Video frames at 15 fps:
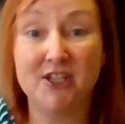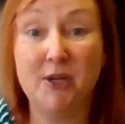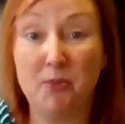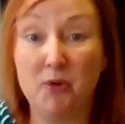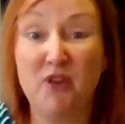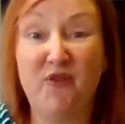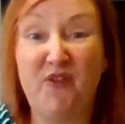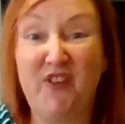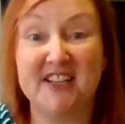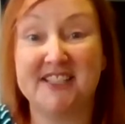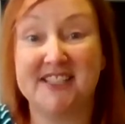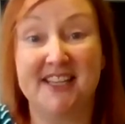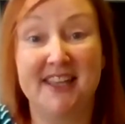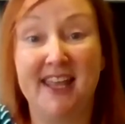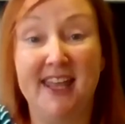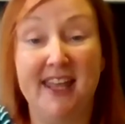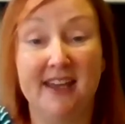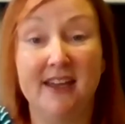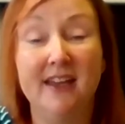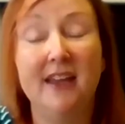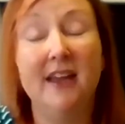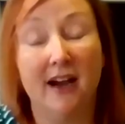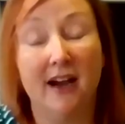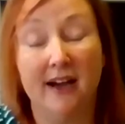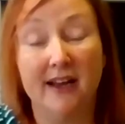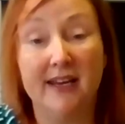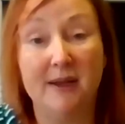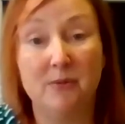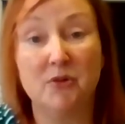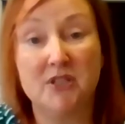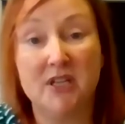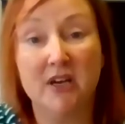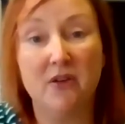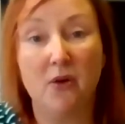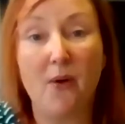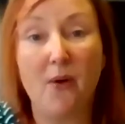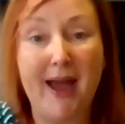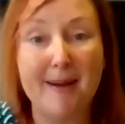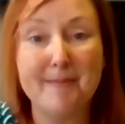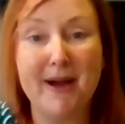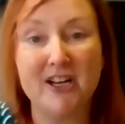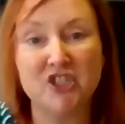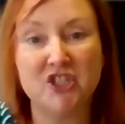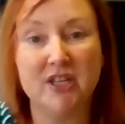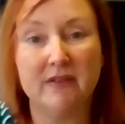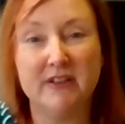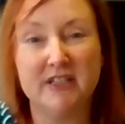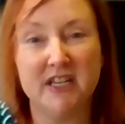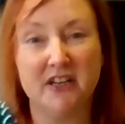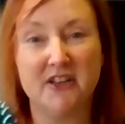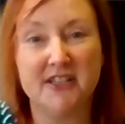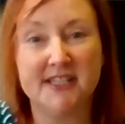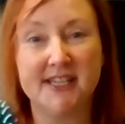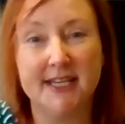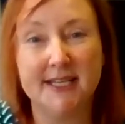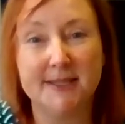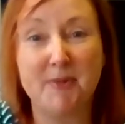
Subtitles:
You put the figures in there and it will tell you how much that redundancy is.